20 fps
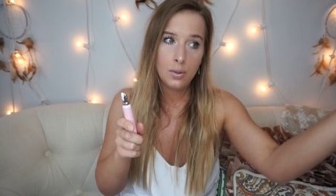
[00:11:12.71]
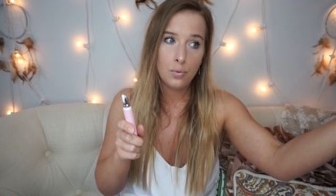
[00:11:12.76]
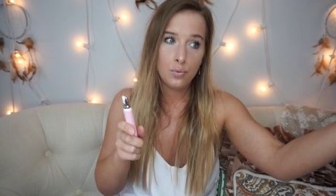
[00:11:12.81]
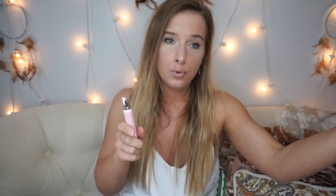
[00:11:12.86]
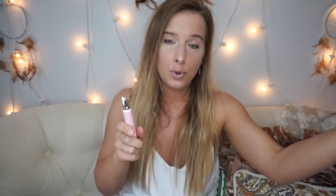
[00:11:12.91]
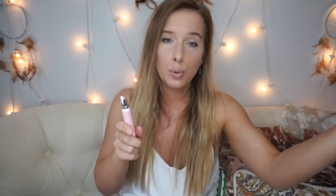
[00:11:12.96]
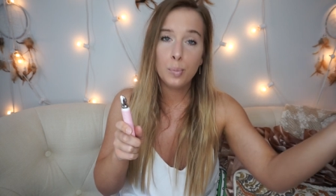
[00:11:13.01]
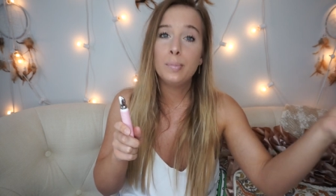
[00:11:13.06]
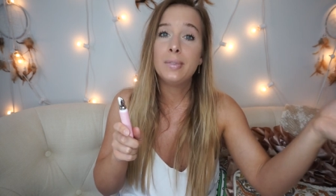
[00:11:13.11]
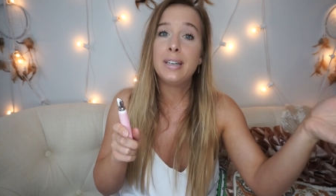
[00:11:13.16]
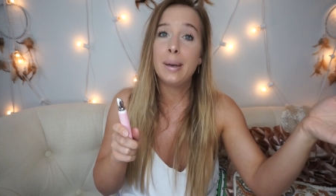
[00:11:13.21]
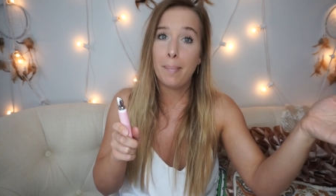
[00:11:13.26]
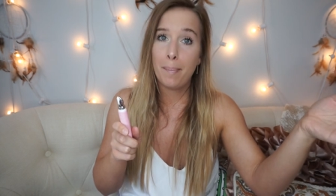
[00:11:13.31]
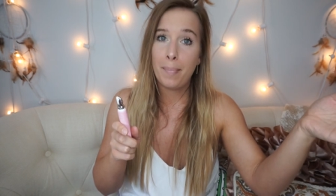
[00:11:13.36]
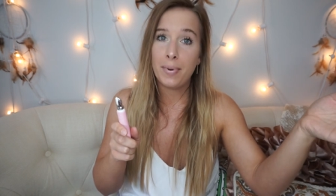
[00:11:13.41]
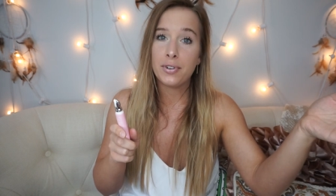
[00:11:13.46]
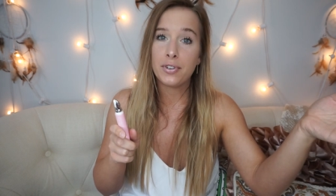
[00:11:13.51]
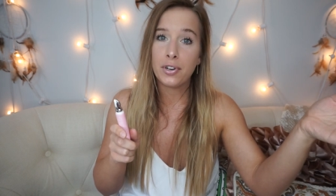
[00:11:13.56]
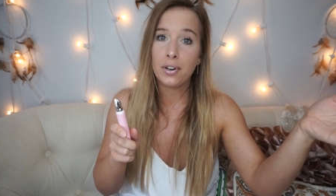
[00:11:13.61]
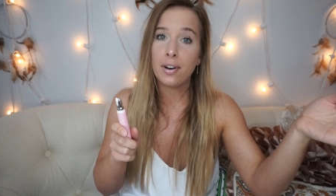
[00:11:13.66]
room
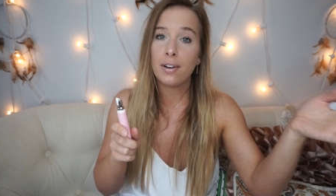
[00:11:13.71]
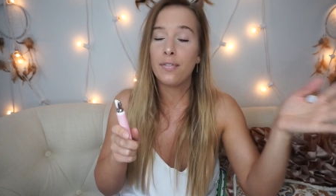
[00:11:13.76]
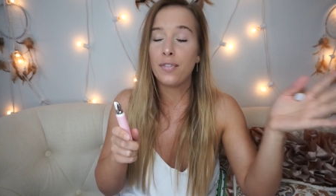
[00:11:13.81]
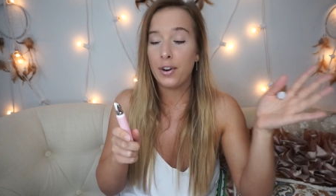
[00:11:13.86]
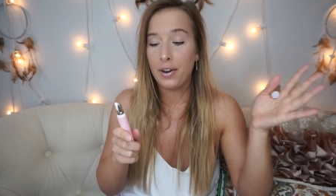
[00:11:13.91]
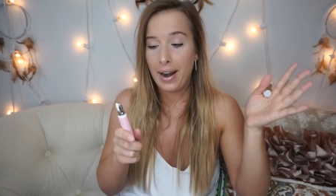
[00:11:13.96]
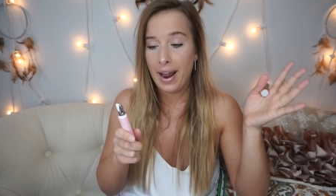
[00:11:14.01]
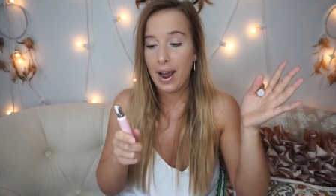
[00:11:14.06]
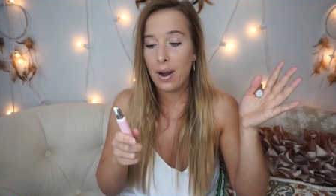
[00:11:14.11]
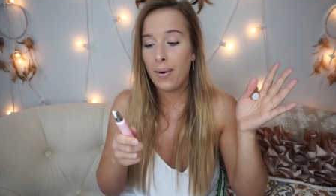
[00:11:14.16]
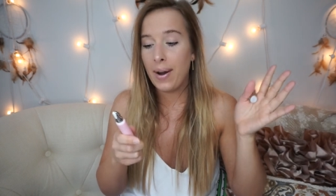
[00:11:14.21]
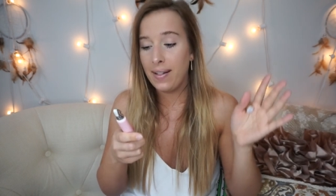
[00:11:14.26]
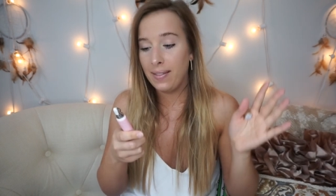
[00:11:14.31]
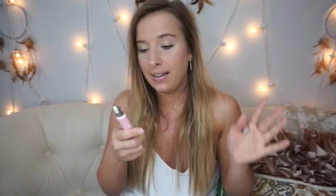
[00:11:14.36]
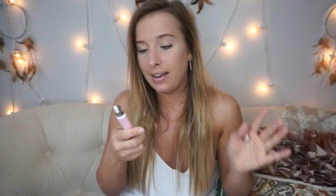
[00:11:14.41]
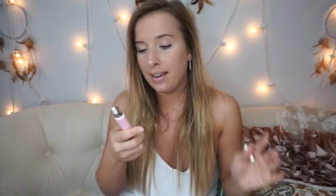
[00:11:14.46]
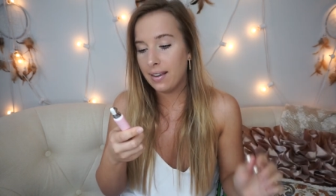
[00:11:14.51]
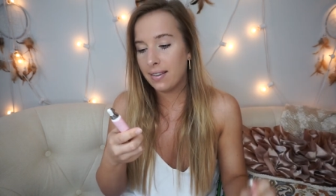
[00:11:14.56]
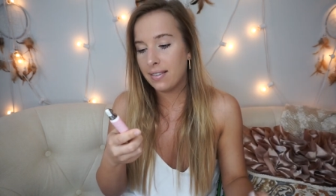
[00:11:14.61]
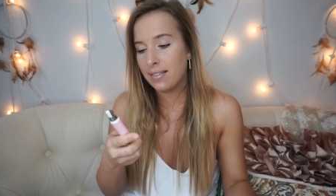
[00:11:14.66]
temperature for now at
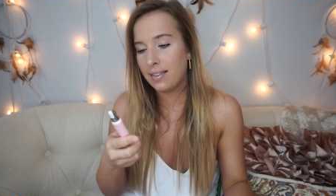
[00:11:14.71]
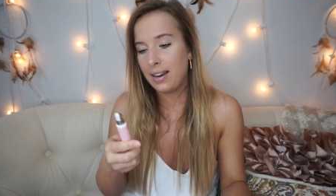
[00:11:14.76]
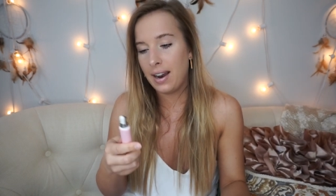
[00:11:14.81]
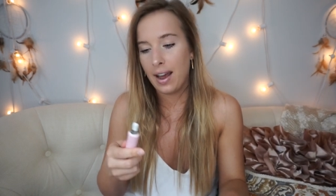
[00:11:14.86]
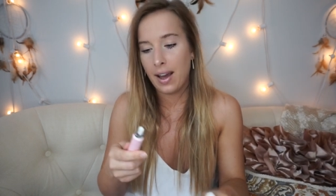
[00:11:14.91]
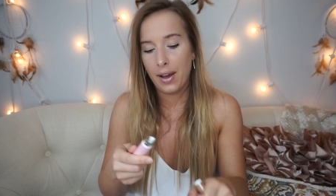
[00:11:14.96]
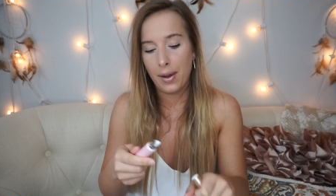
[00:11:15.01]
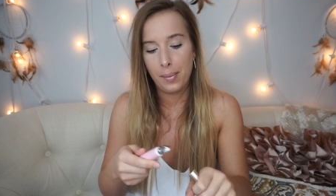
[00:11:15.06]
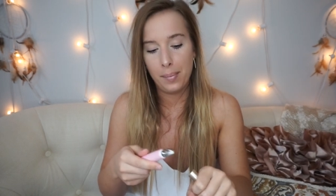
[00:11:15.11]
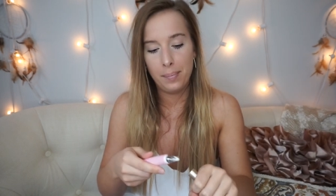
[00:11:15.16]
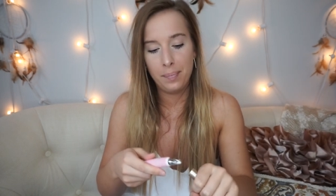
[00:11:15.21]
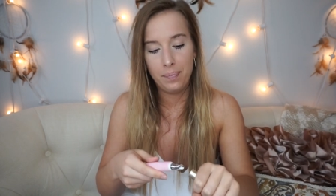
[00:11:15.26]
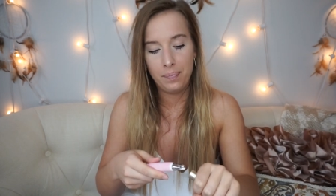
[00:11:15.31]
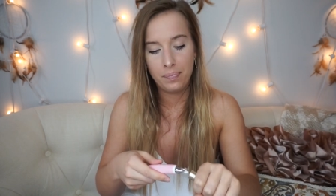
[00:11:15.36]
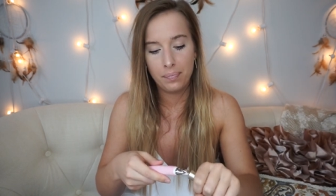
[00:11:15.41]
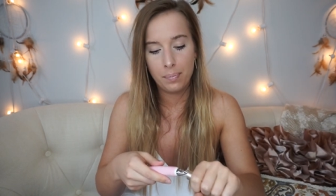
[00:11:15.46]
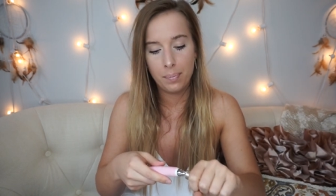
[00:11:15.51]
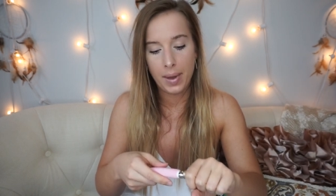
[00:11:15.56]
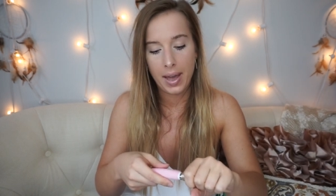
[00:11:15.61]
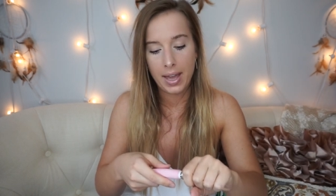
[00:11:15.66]
least. Um,
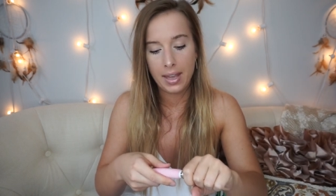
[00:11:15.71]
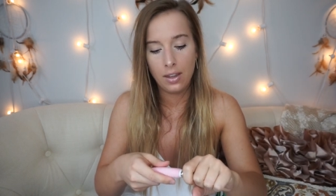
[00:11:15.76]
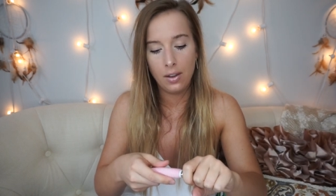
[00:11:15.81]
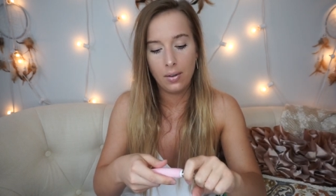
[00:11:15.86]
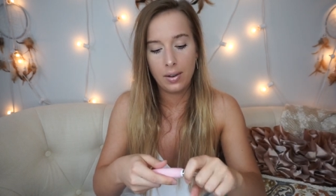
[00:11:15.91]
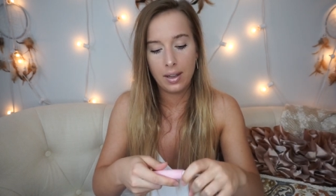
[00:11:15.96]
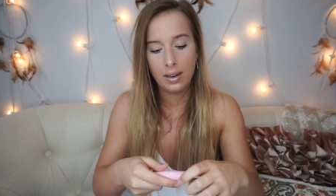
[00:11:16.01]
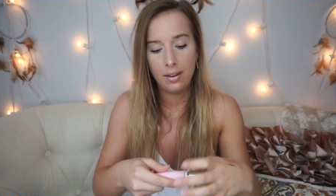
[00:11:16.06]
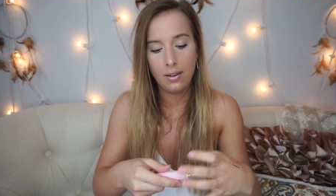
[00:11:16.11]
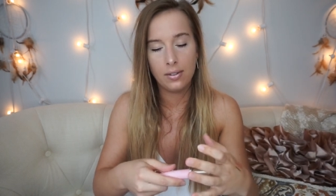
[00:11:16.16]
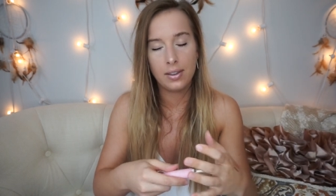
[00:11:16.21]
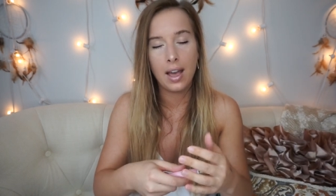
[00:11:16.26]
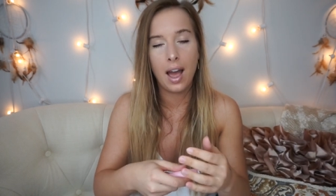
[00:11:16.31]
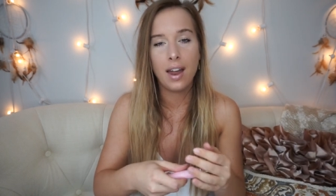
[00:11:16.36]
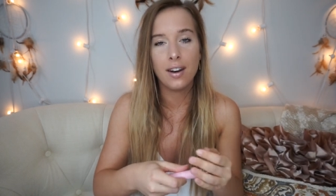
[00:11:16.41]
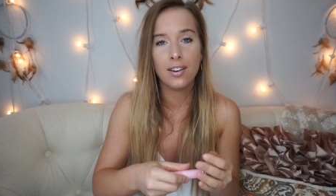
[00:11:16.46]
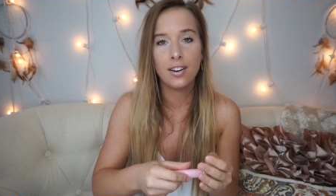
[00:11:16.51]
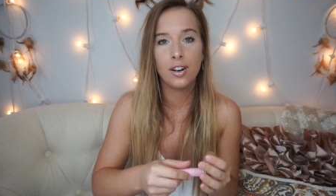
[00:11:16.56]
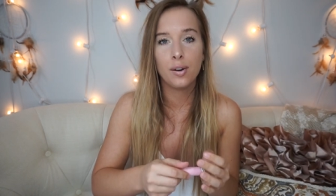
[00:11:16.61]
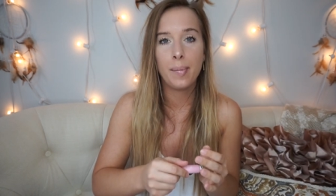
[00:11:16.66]
but you can use it
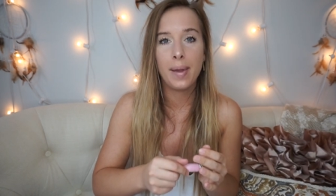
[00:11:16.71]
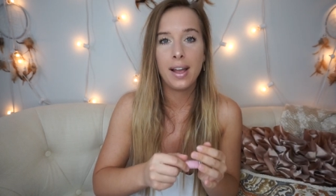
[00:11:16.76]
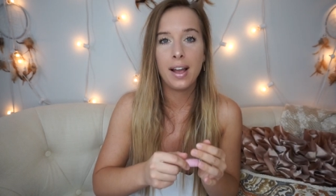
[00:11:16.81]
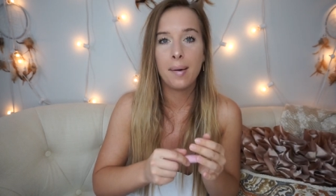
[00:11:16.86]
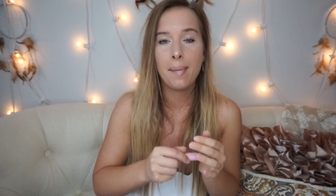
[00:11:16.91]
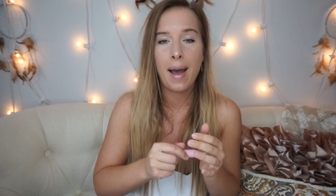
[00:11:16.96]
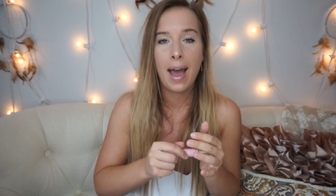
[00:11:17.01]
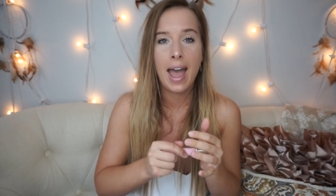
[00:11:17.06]
under your makeup.